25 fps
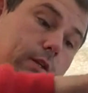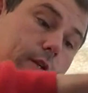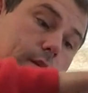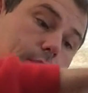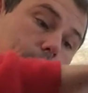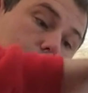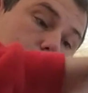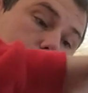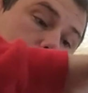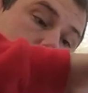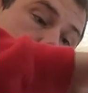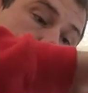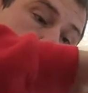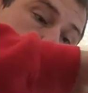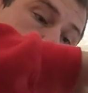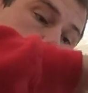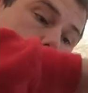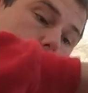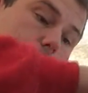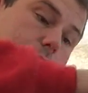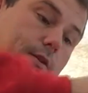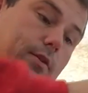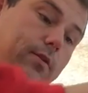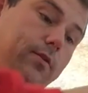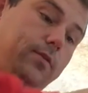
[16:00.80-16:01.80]
that's
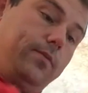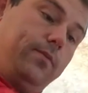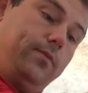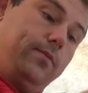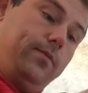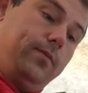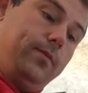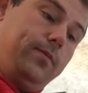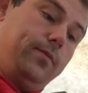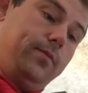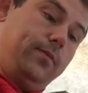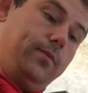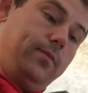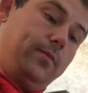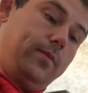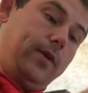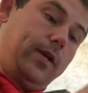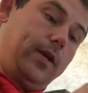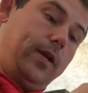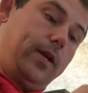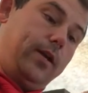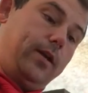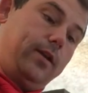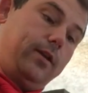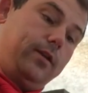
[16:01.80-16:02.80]
on your
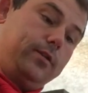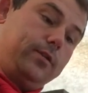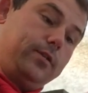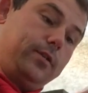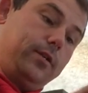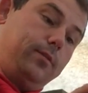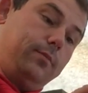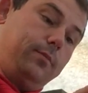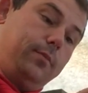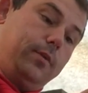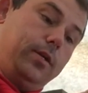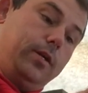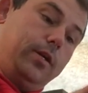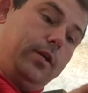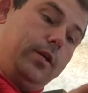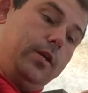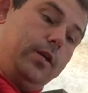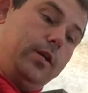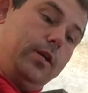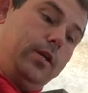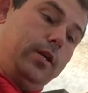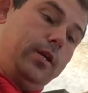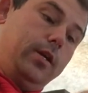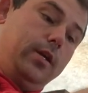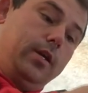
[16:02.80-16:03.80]
head assembly
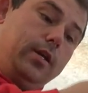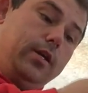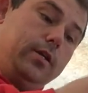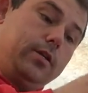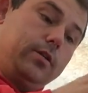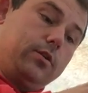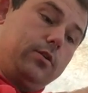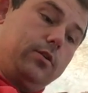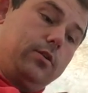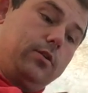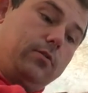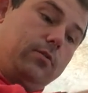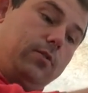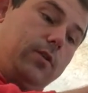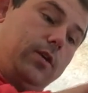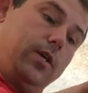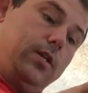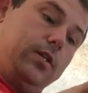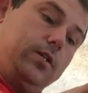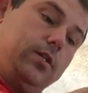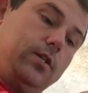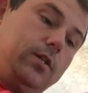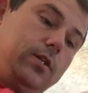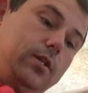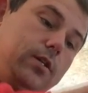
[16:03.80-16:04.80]
is going to
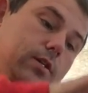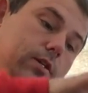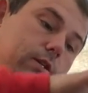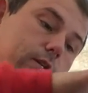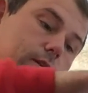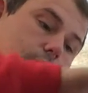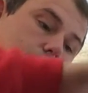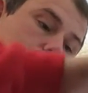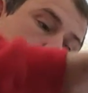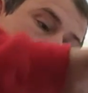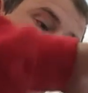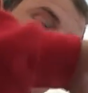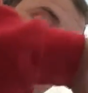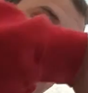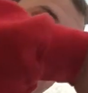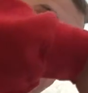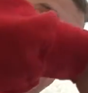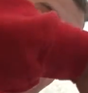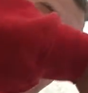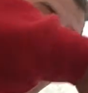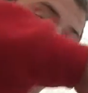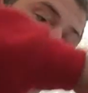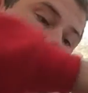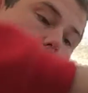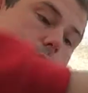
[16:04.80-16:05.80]
rest. So you want it
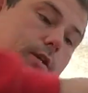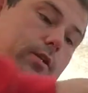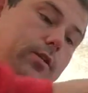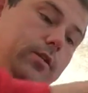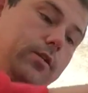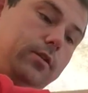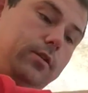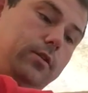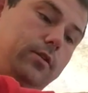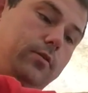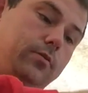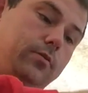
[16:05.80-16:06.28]
nice